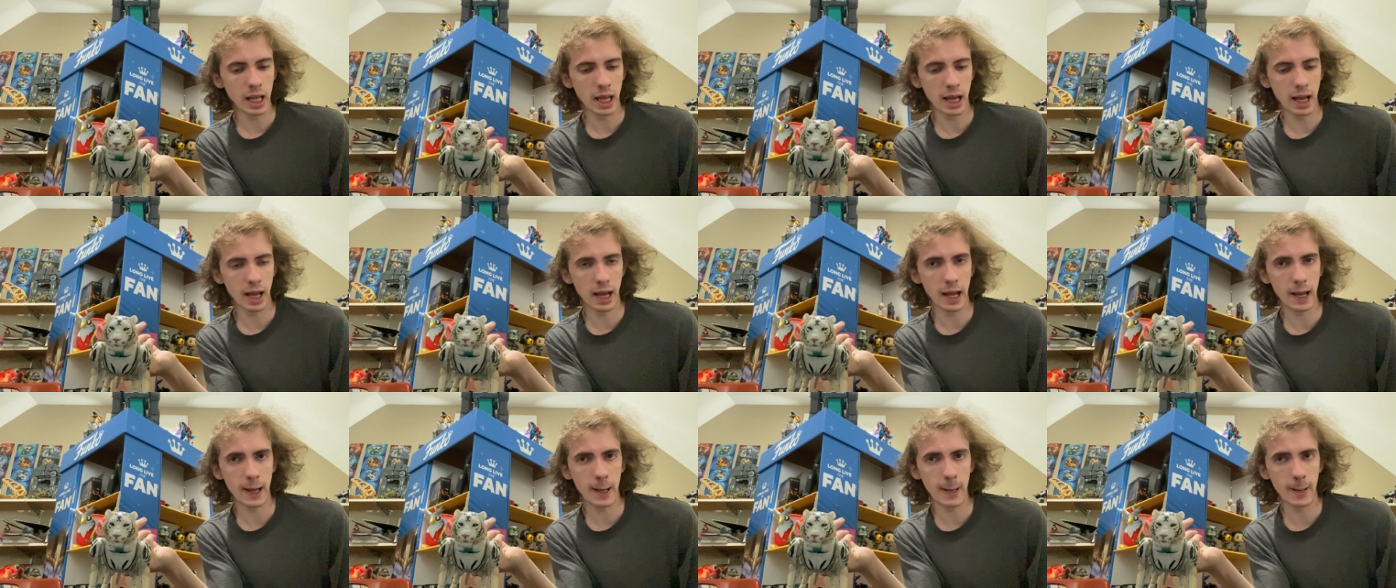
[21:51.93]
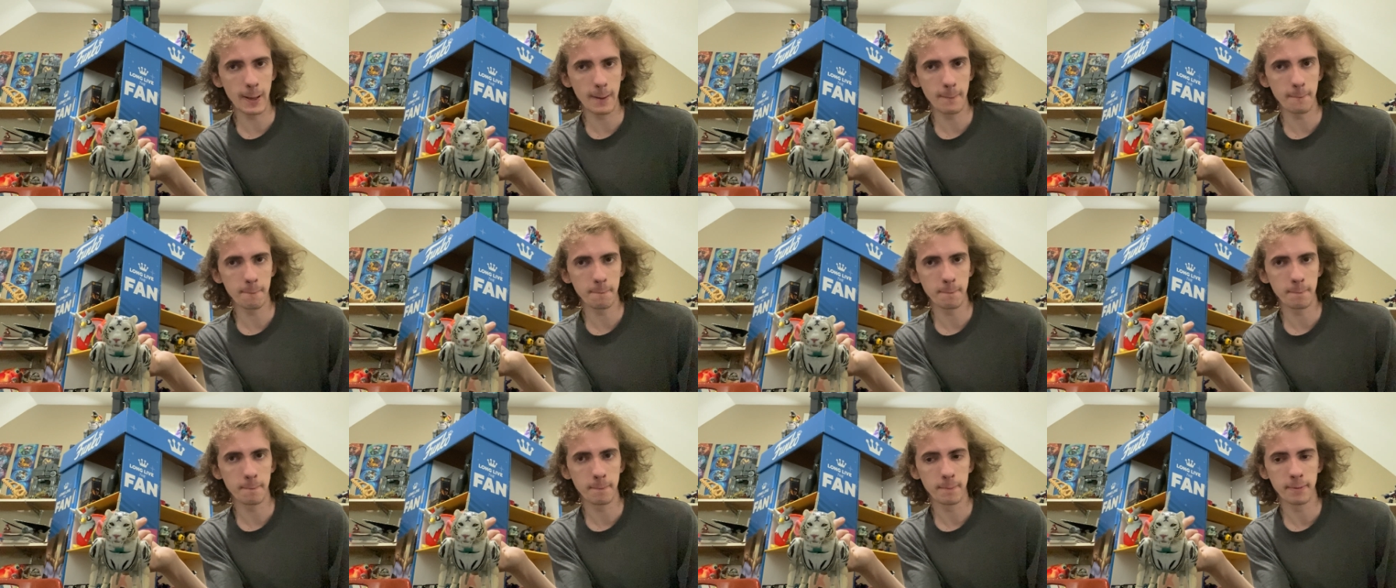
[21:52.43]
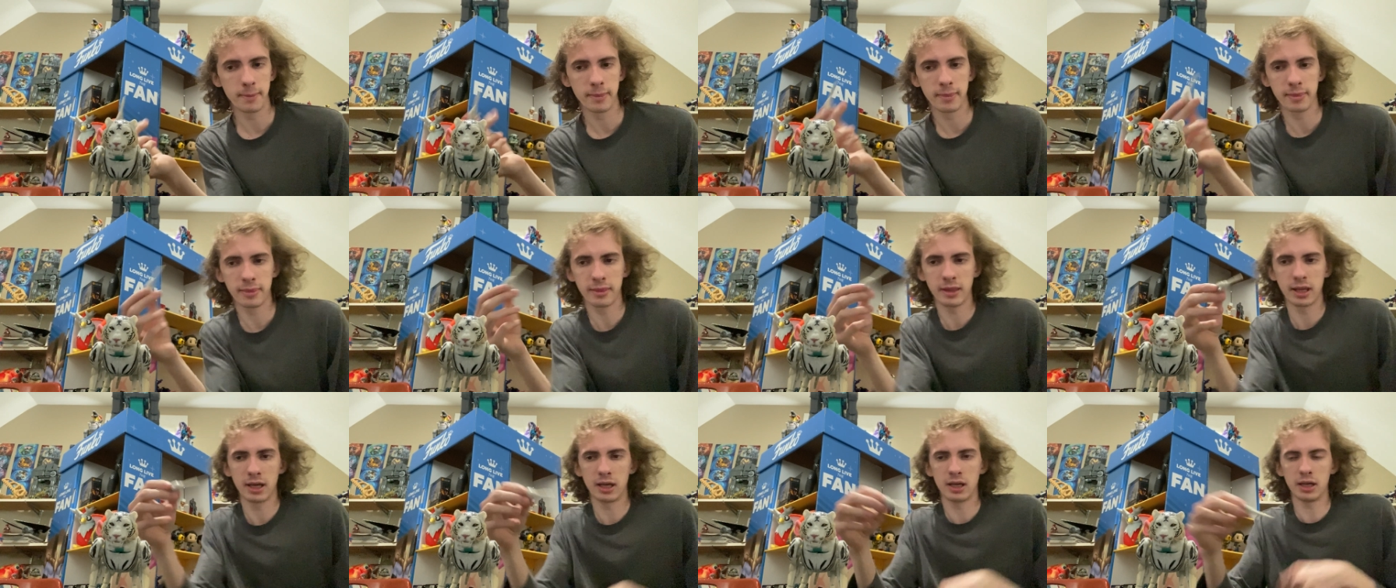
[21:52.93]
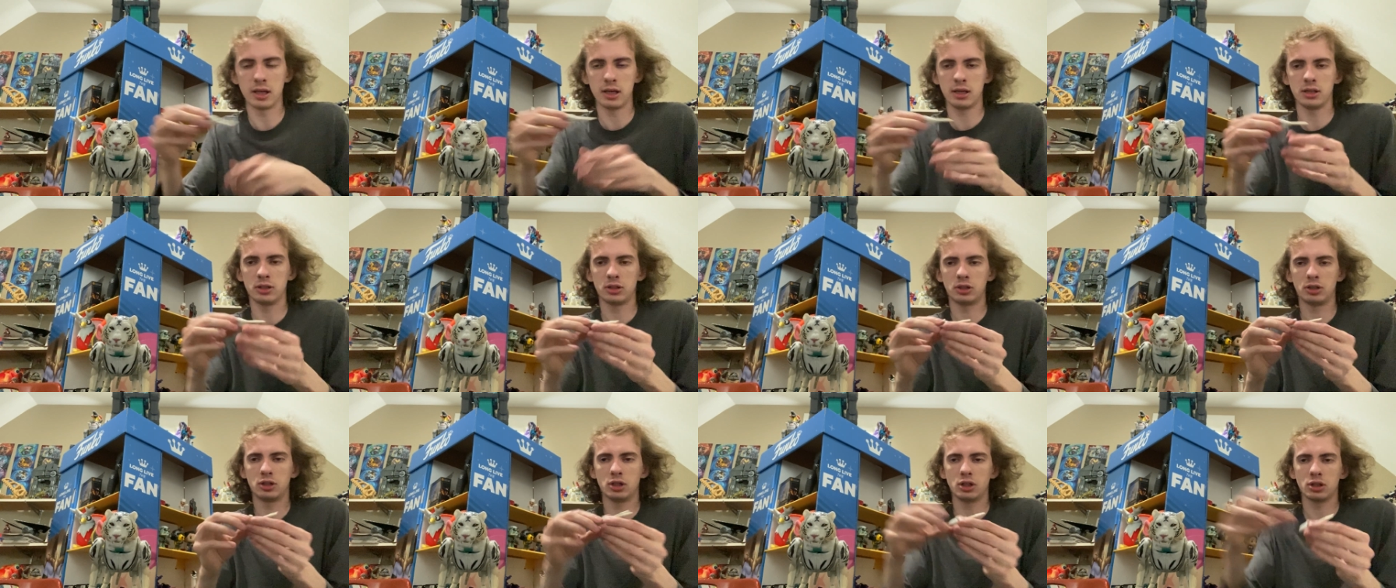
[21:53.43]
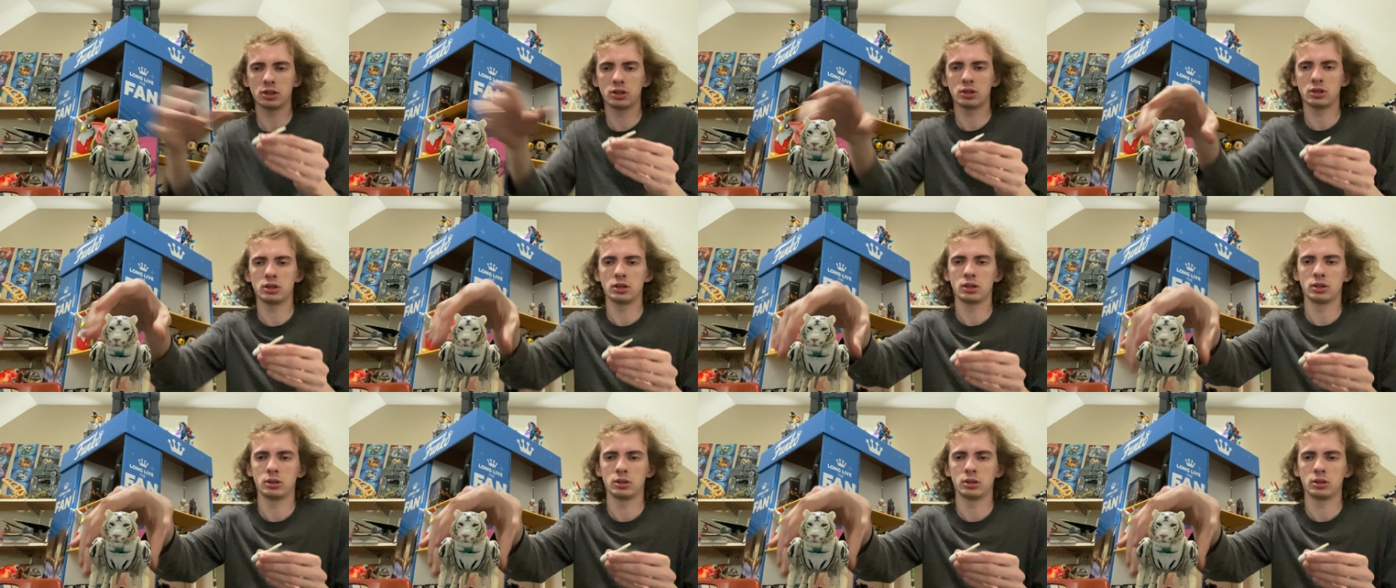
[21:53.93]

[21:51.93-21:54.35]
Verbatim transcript: Um, is just